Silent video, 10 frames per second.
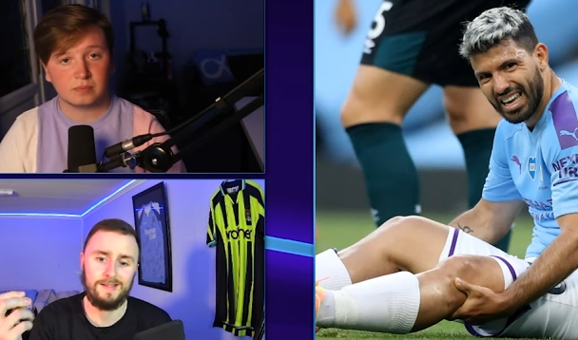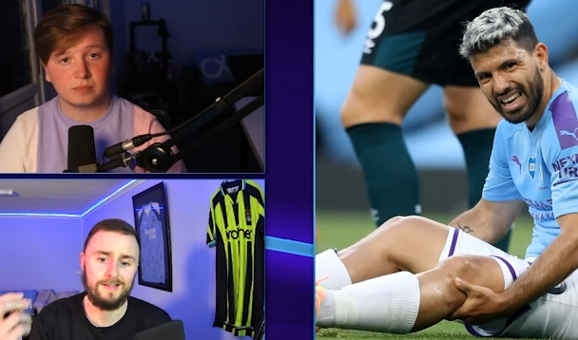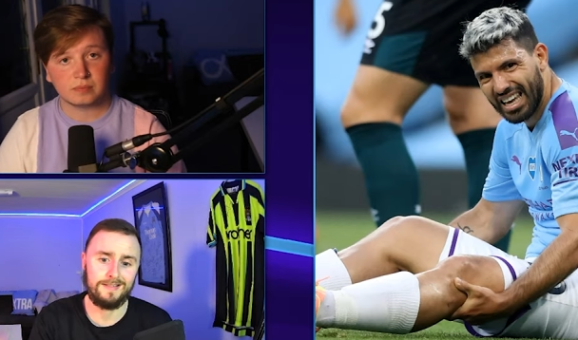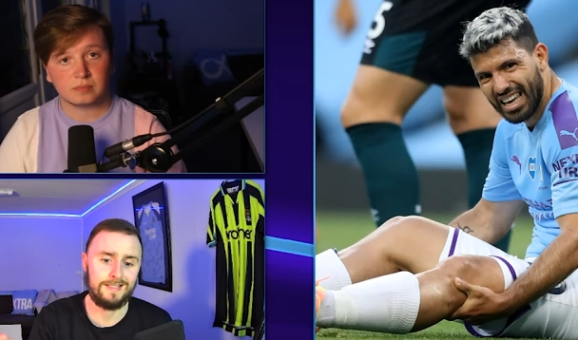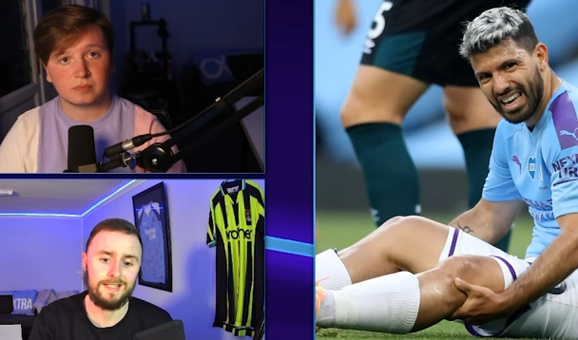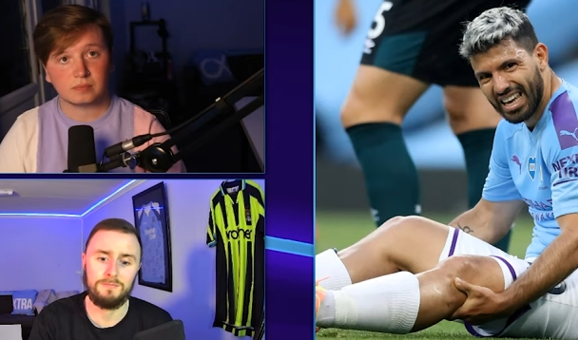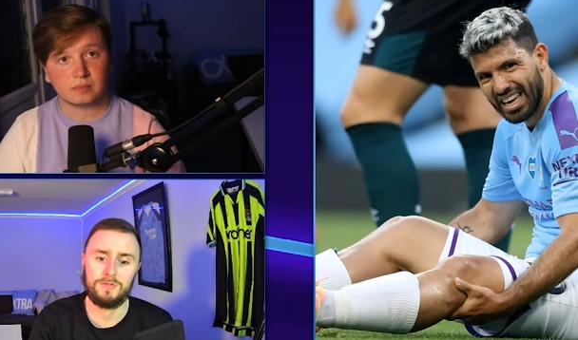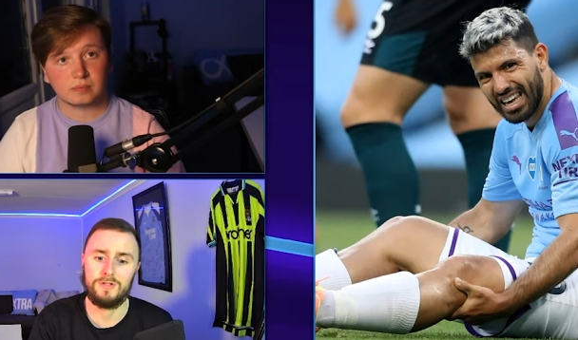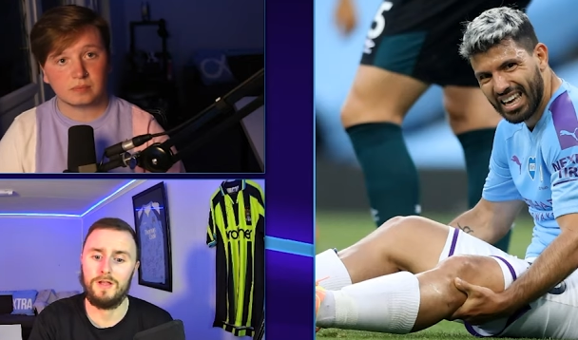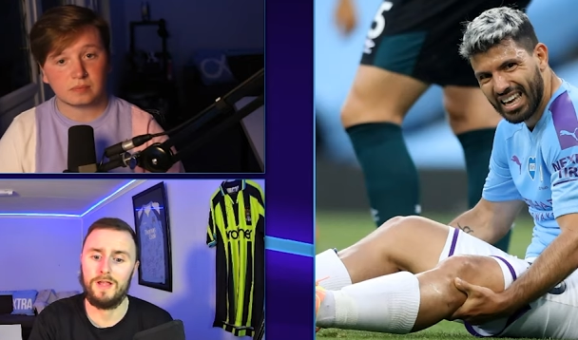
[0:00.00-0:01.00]
Speaker 1: it
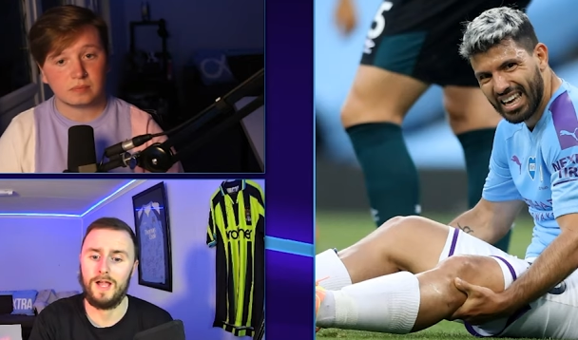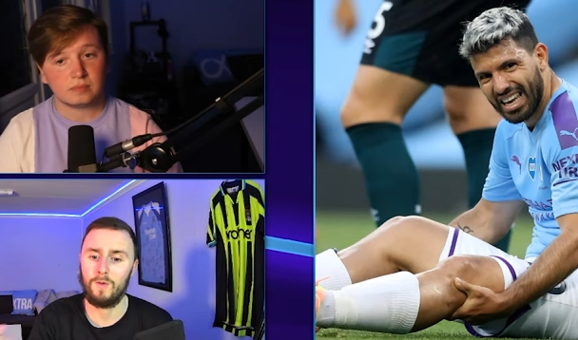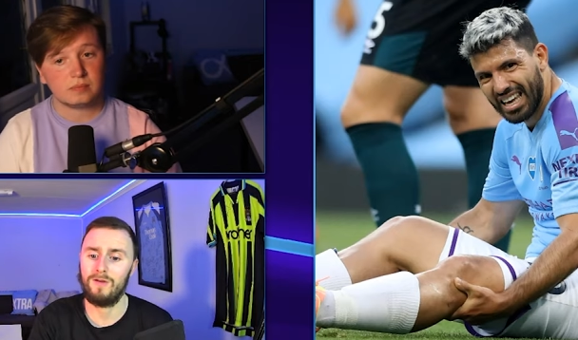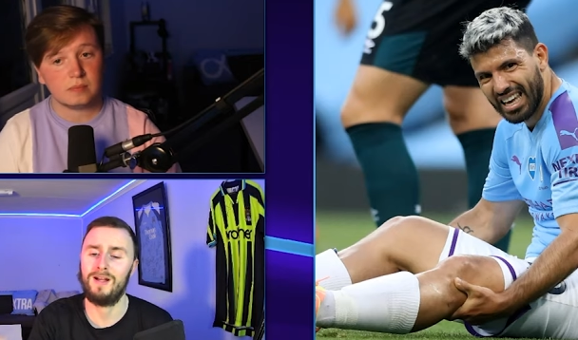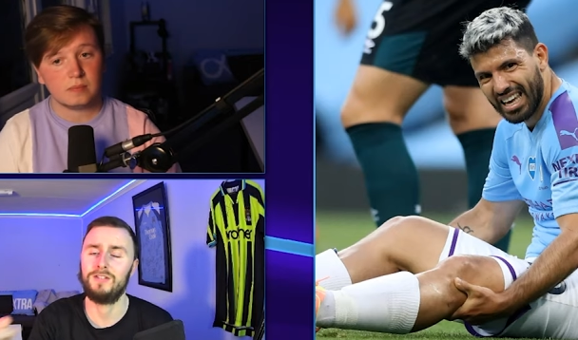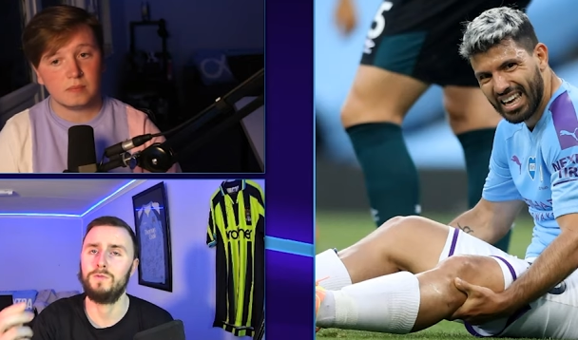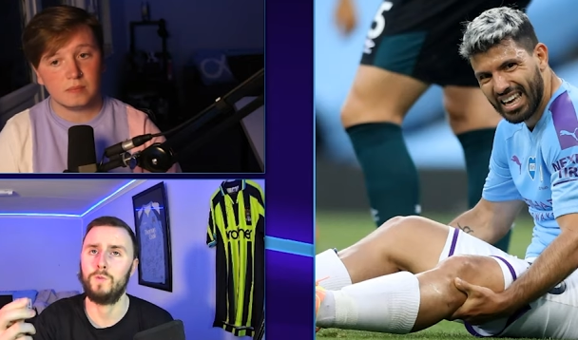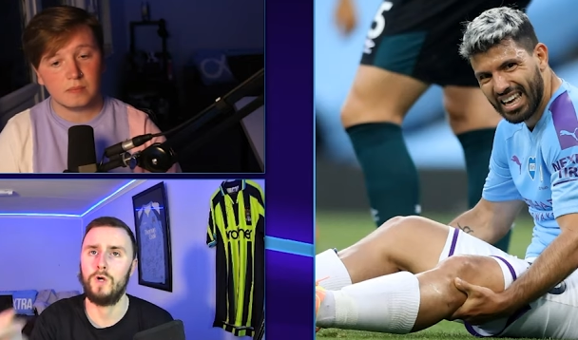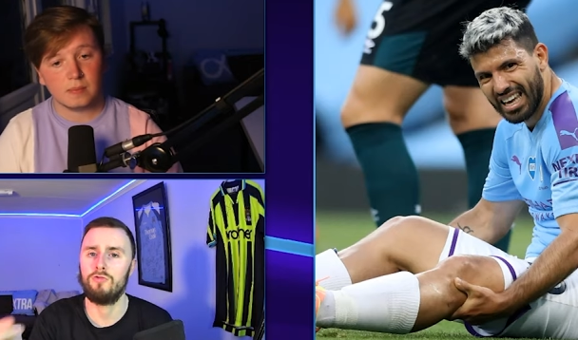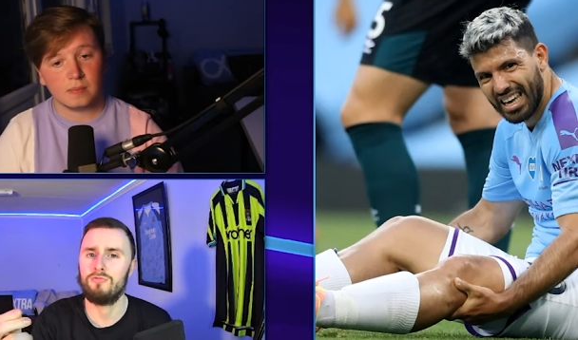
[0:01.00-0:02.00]
seems that Aguero had to
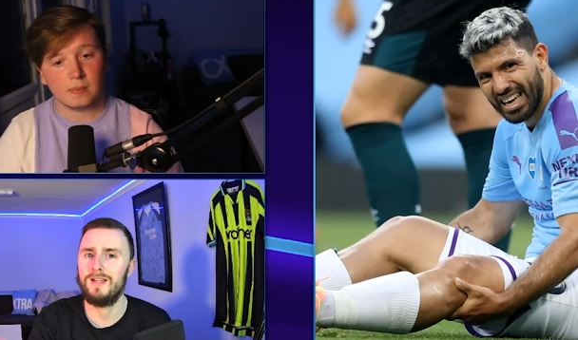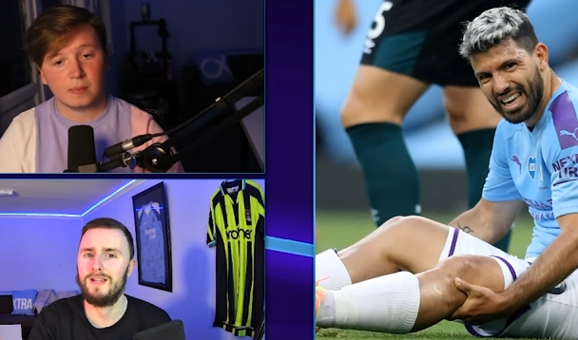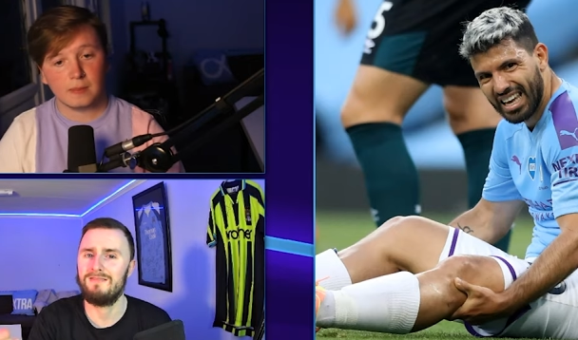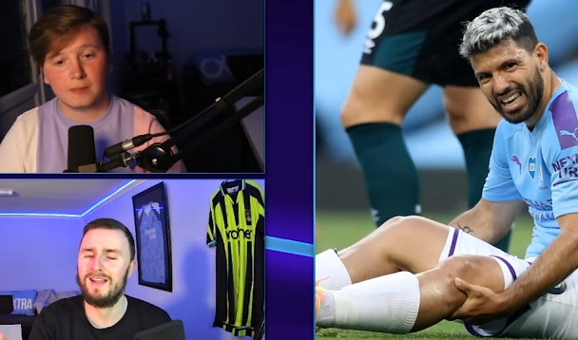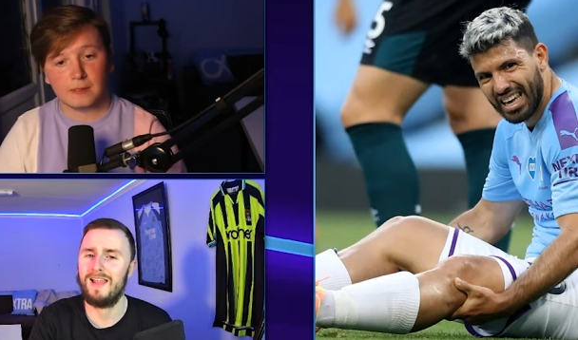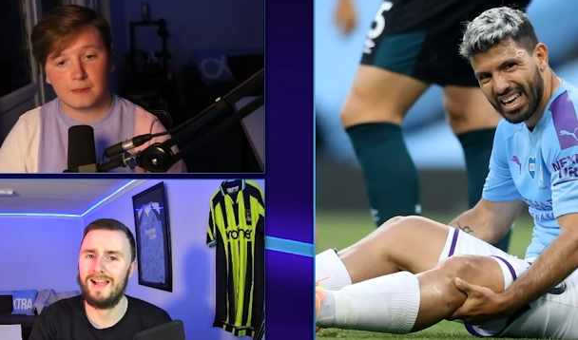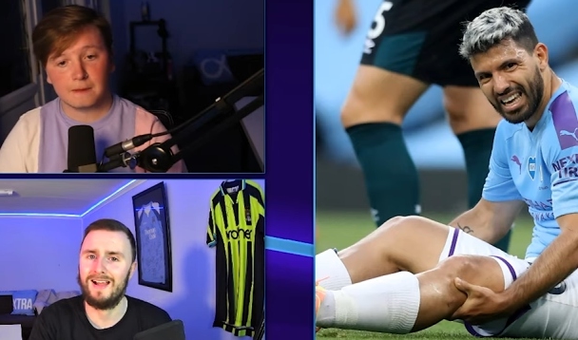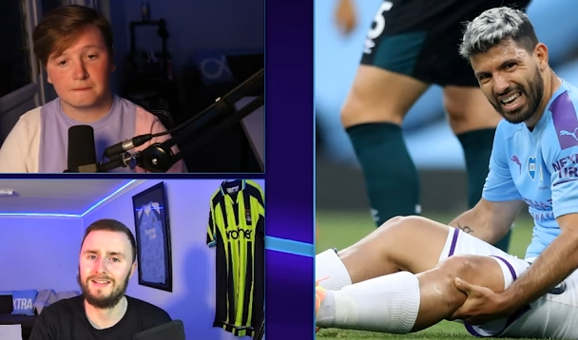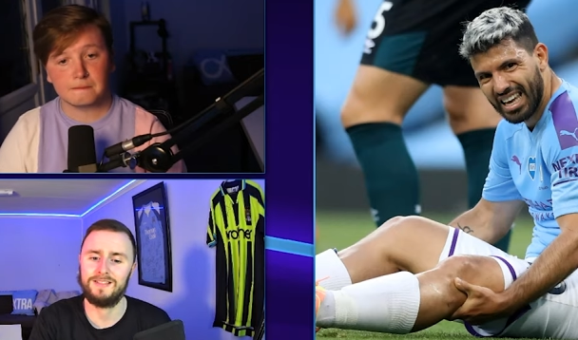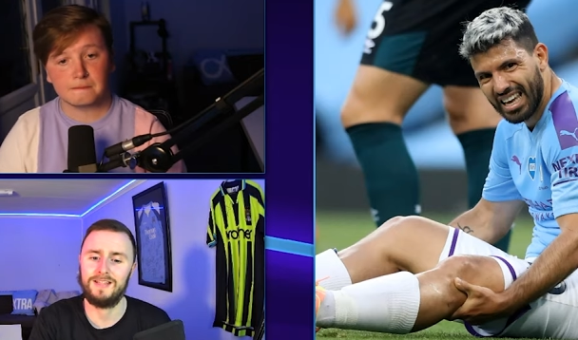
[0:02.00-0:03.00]
work really, really
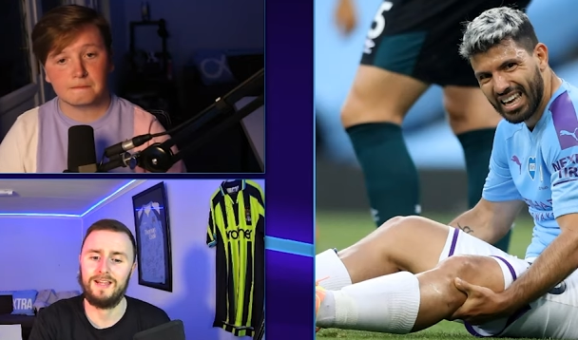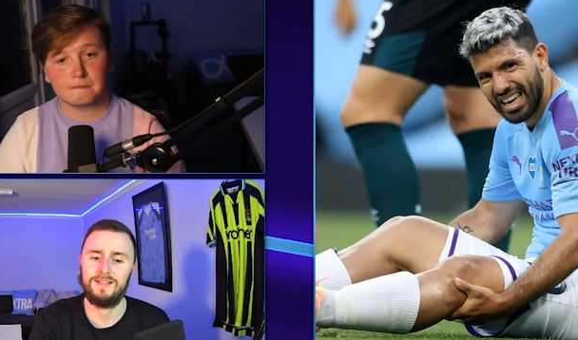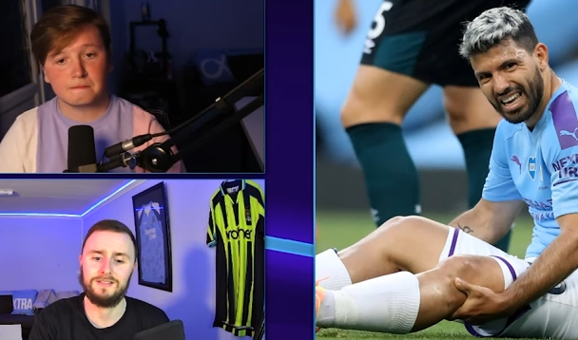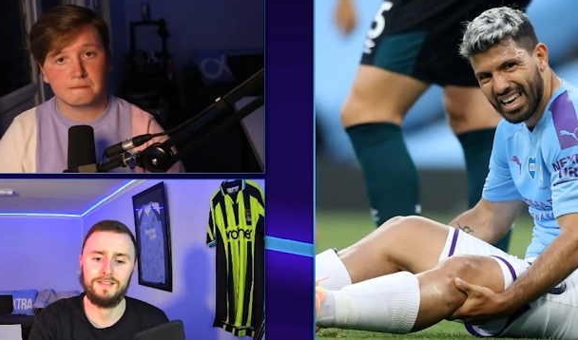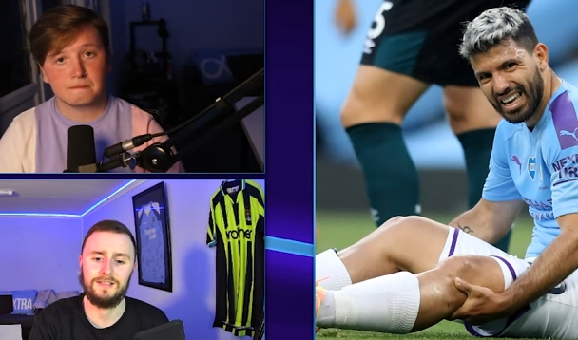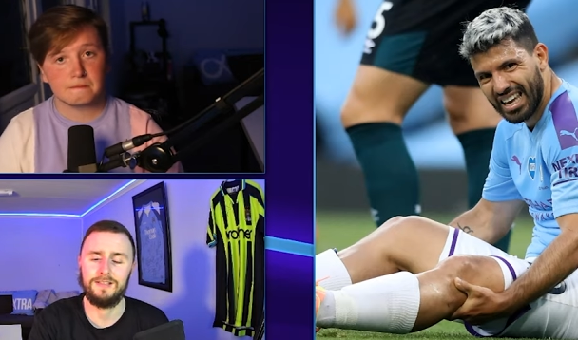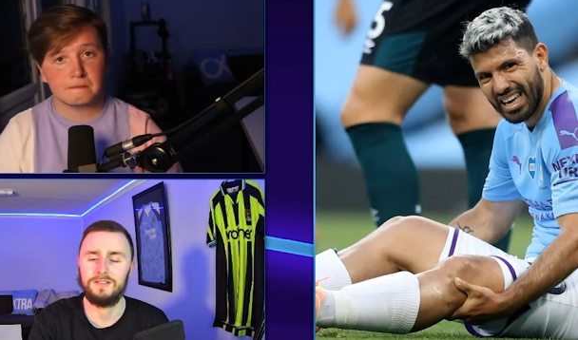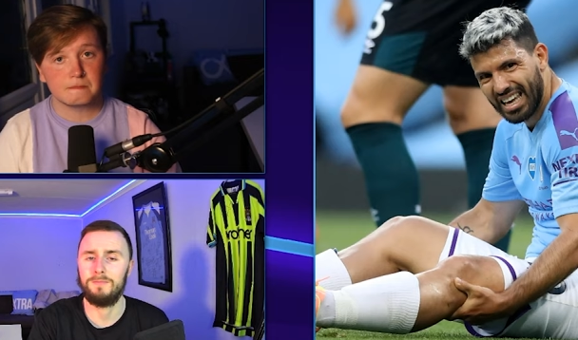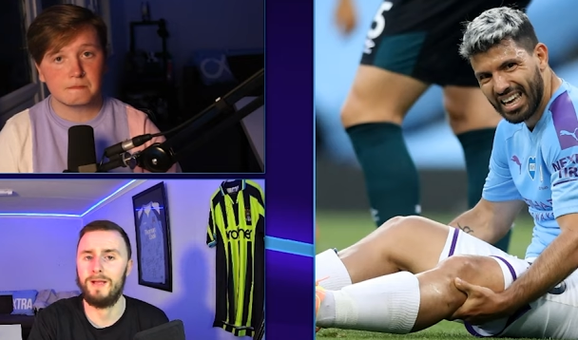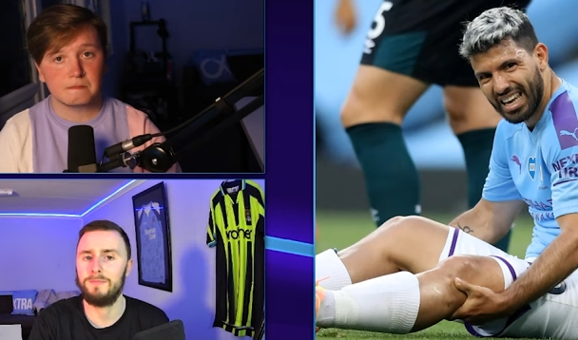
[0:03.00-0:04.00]
hard to get into
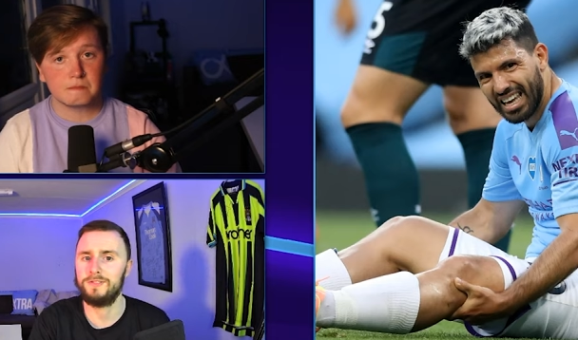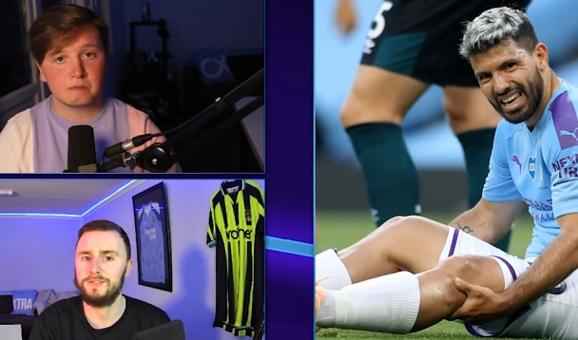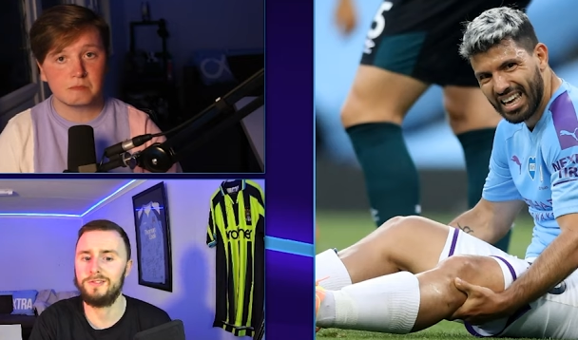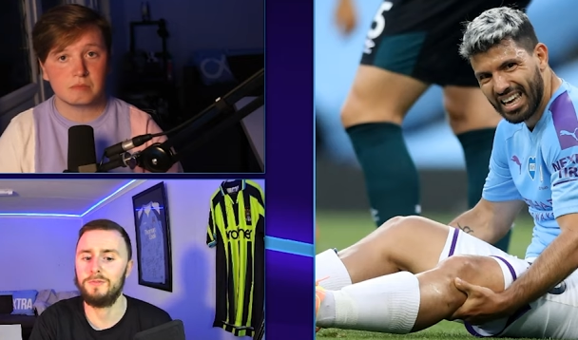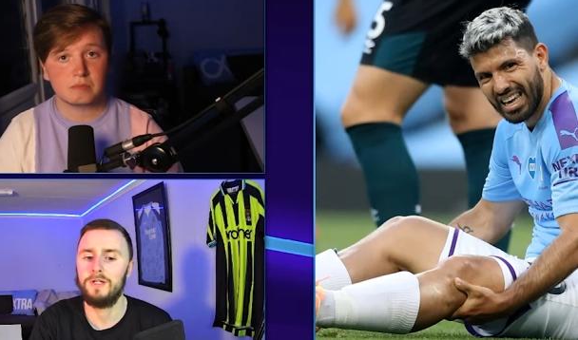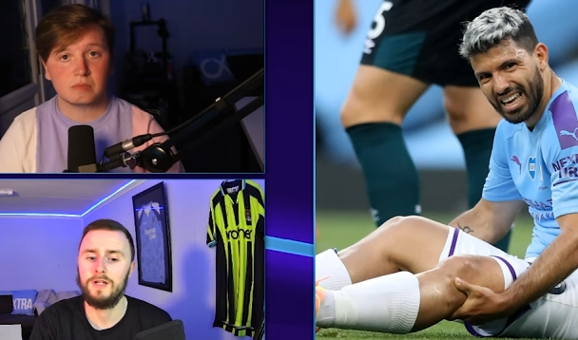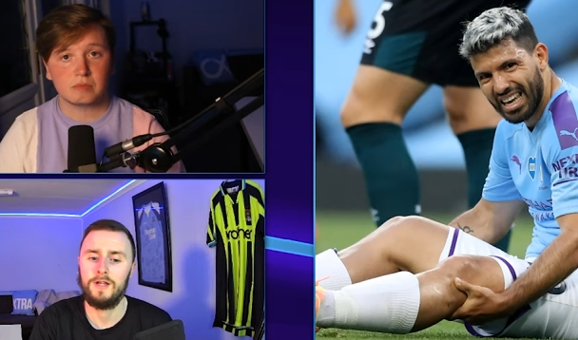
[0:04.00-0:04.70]
into Pep's system.